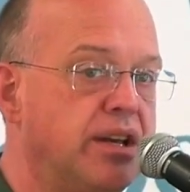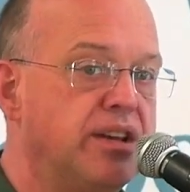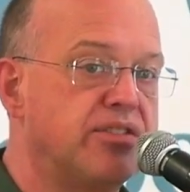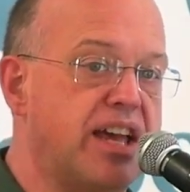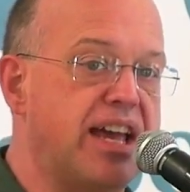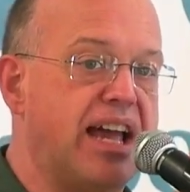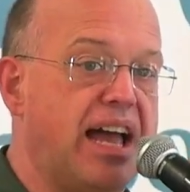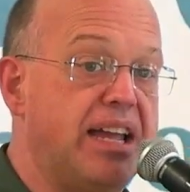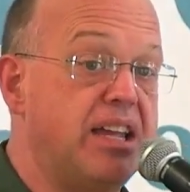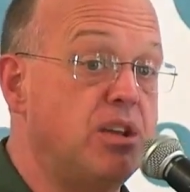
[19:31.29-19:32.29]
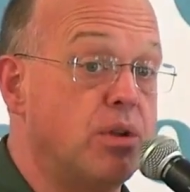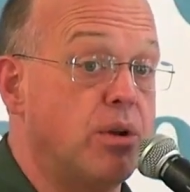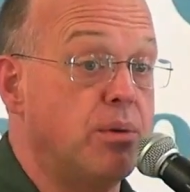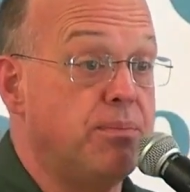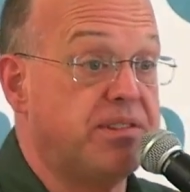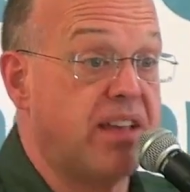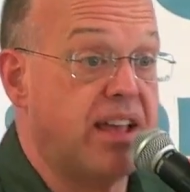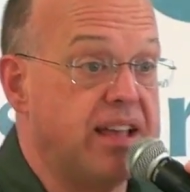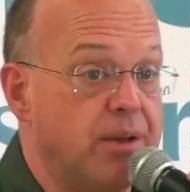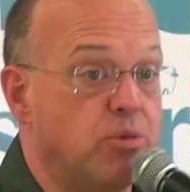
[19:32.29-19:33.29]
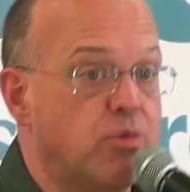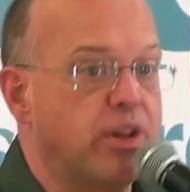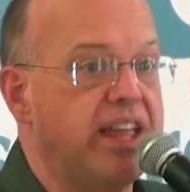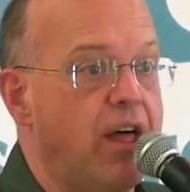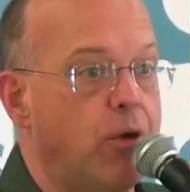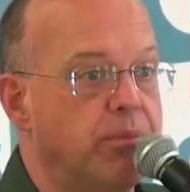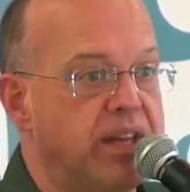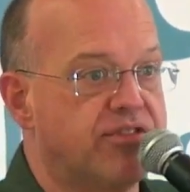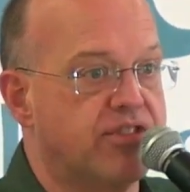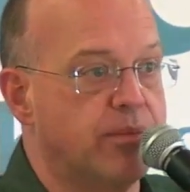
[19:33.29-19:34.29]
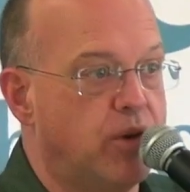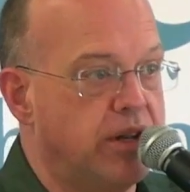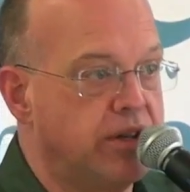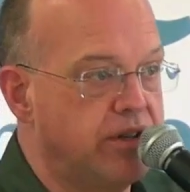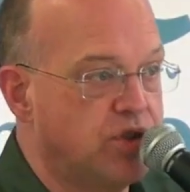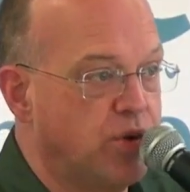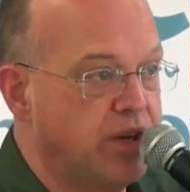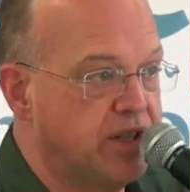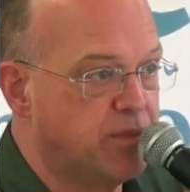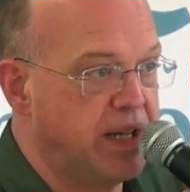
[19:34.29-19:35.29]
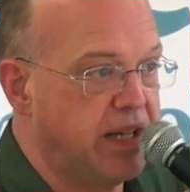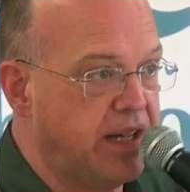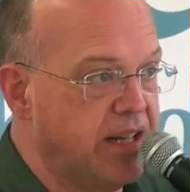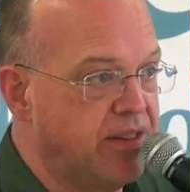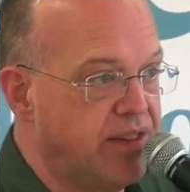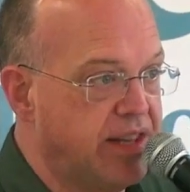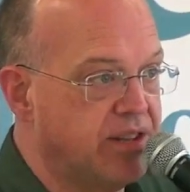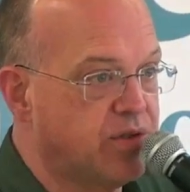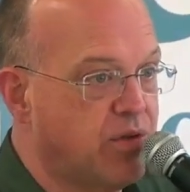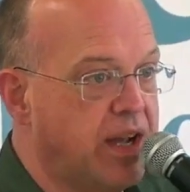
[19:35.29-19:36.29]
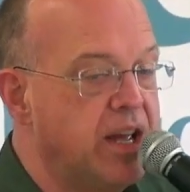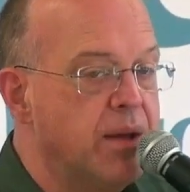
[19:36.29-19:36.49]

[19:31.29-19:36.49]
Say, it would really help me if someone joined me in this, right?